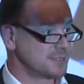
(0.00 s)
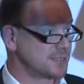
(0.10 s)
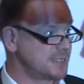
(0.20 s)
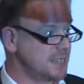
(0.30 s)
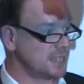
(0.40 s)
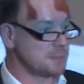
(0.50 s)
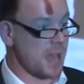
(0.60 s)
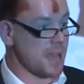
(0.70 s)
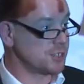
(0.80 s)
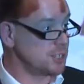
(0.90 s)
to seeing
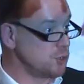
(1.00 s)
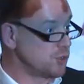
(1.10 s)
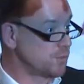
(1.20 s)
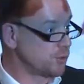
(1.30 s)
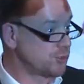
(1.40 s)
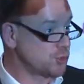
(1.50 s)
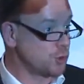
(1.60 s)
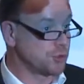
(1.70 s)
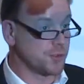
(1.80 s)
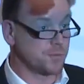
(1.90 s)
them as a useful
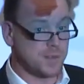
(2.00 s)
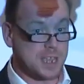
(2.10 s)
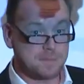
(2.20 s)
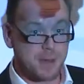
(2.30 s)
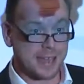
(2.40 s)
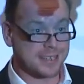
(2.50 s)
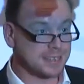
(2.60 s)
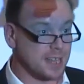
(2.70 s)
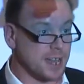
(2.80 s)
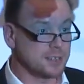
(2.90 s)
source of feedback
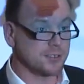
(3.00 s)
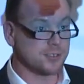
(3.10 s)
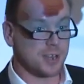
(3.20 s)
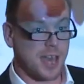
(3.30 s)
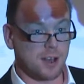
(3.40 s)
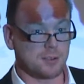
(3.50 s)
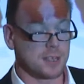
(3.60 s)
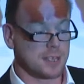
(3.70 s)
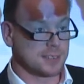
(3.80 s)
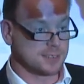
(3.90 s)
and guidance on
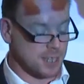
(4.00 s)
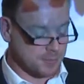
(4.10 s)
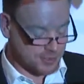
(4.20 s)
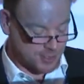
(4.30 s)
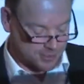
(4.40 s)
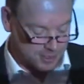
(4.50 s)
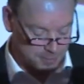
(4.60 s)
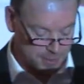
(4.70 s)
how services can